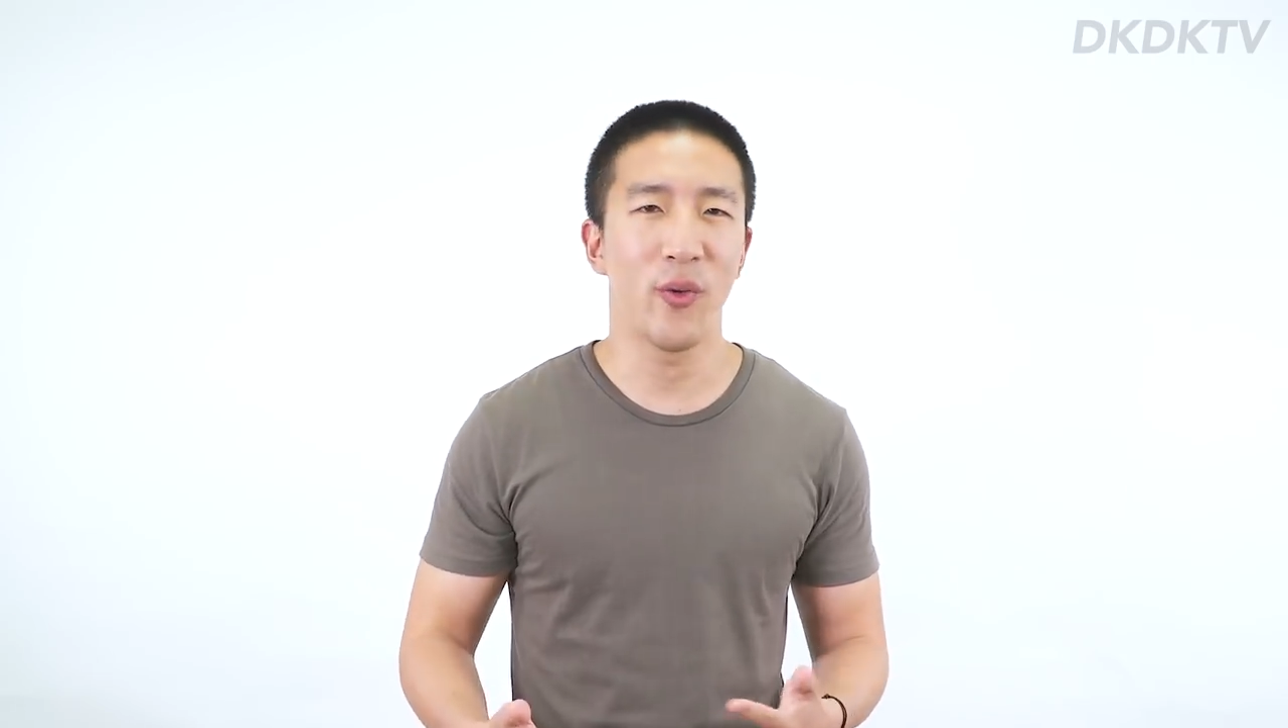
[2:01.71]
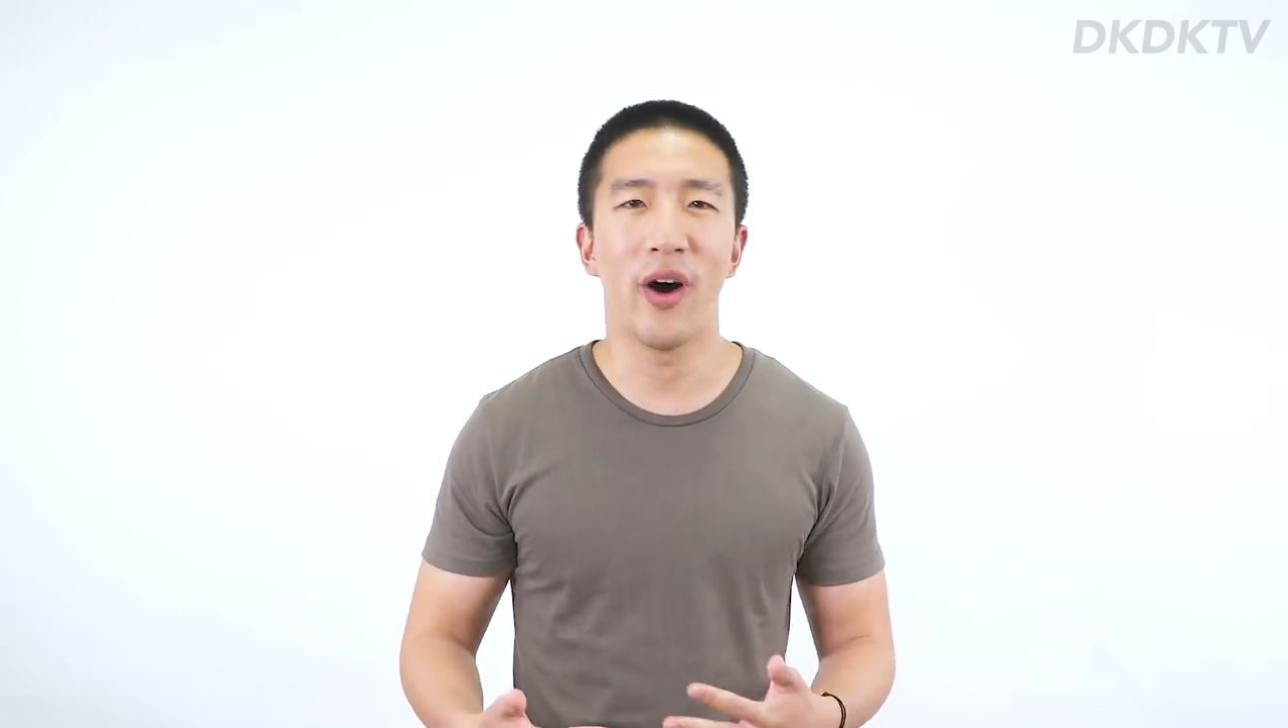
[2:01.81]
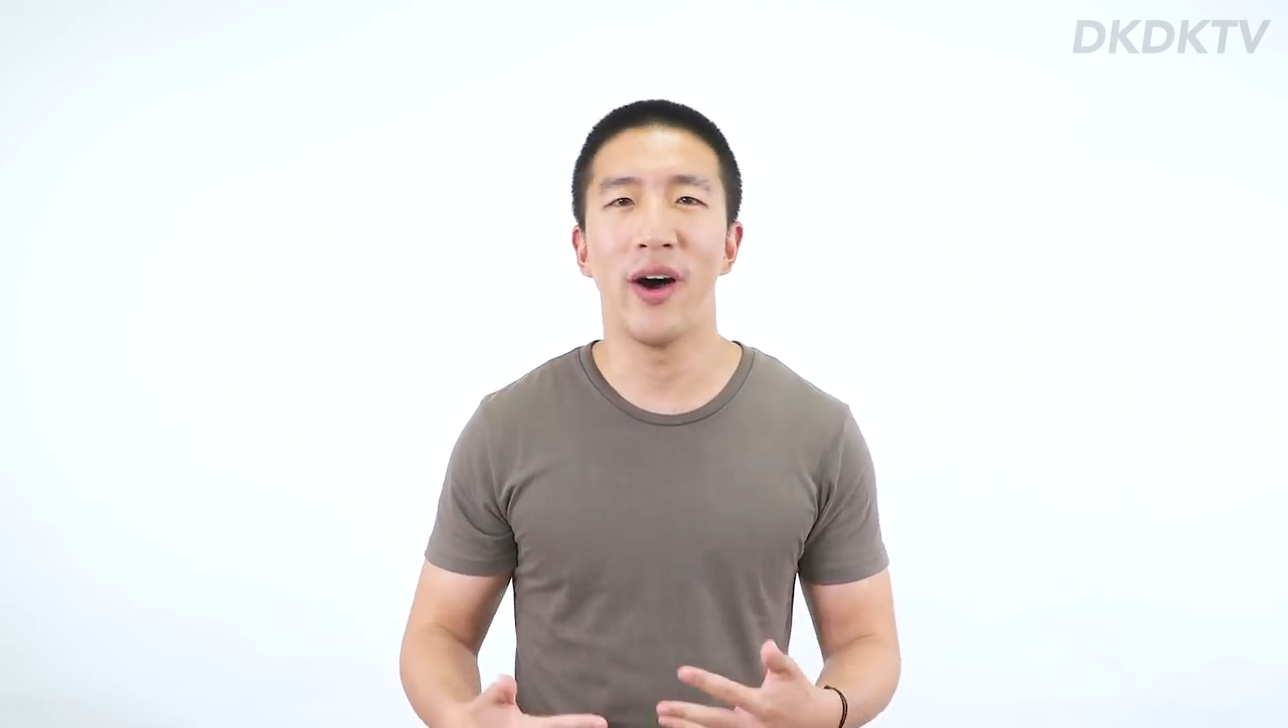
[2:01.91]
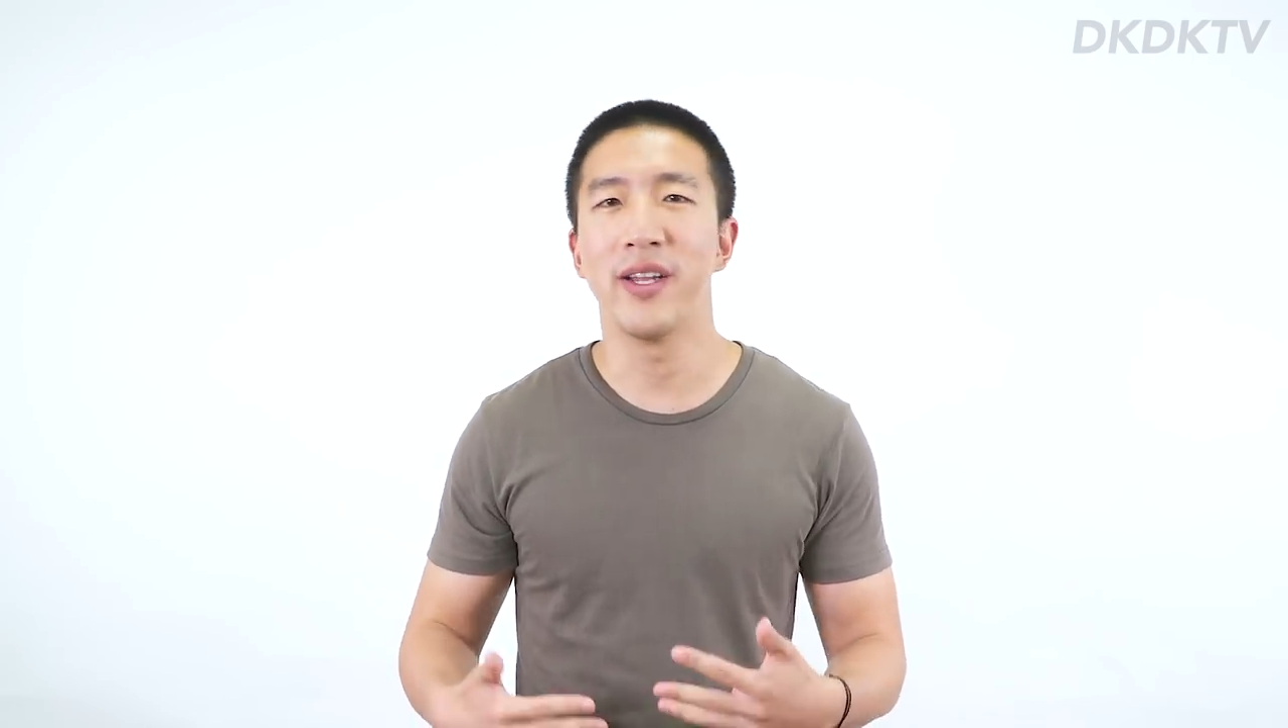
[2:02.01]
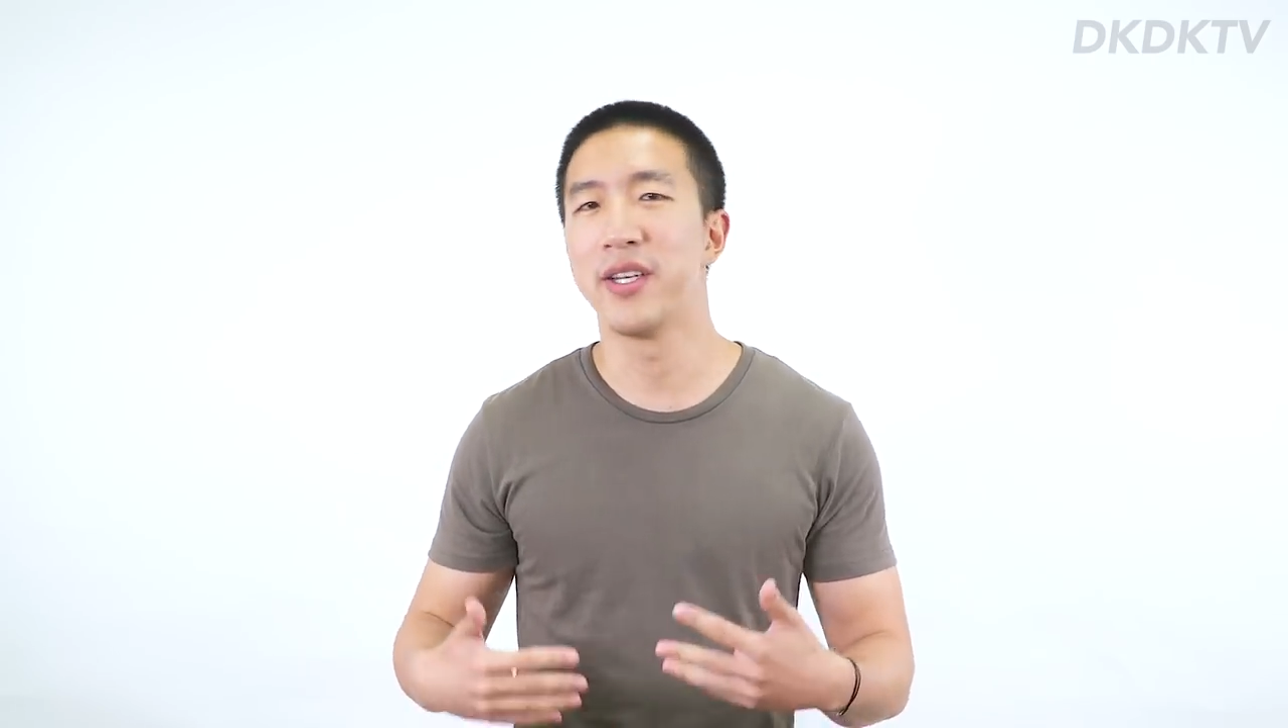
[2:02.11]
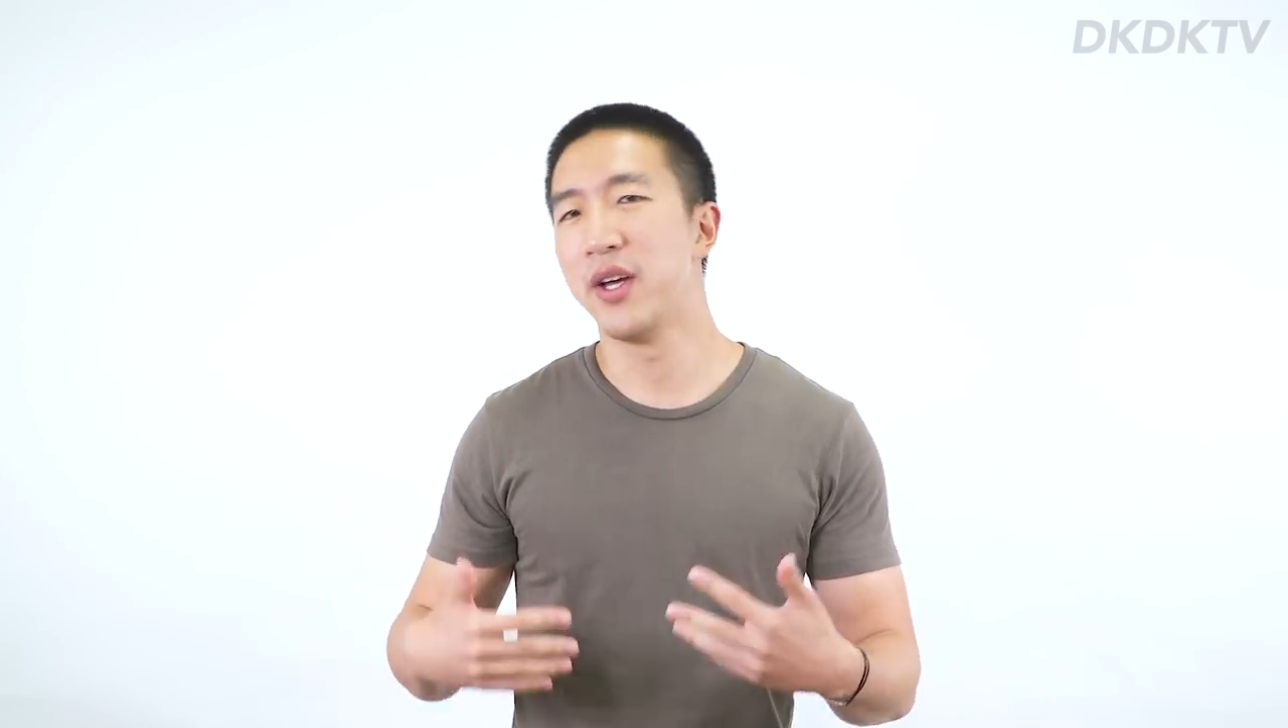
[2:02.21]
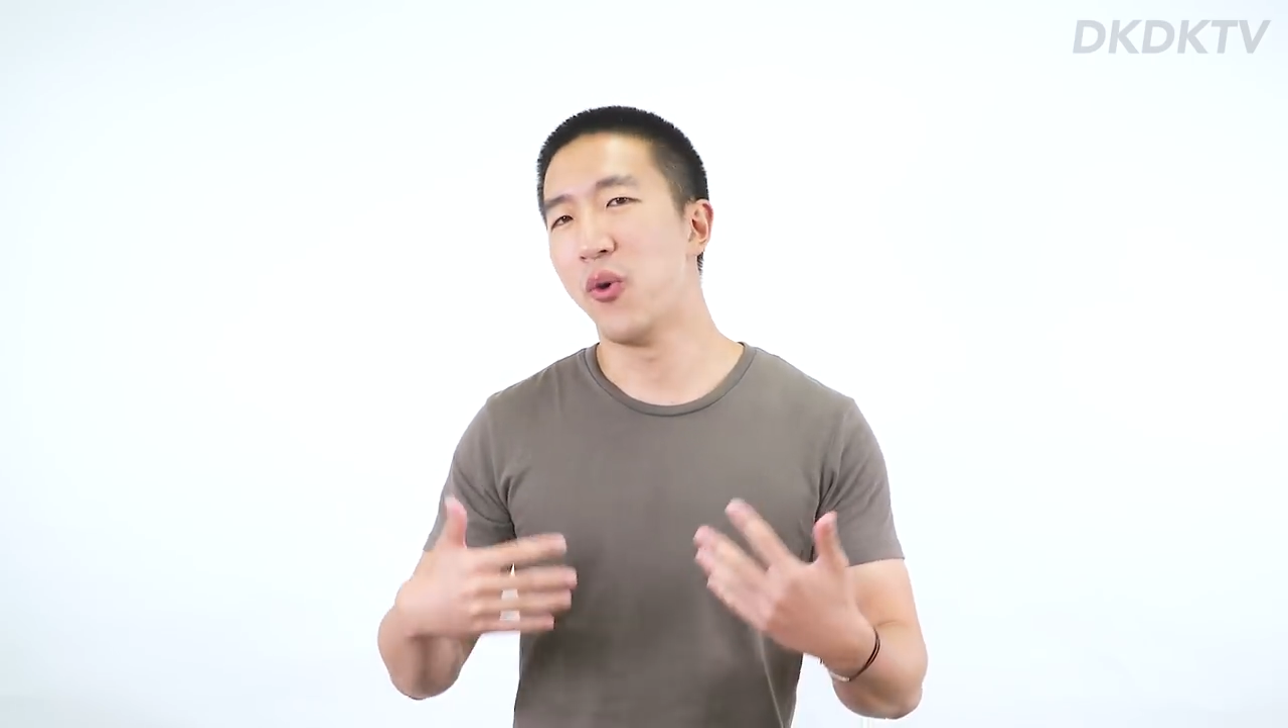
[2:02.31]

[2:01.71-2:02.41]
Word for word: want,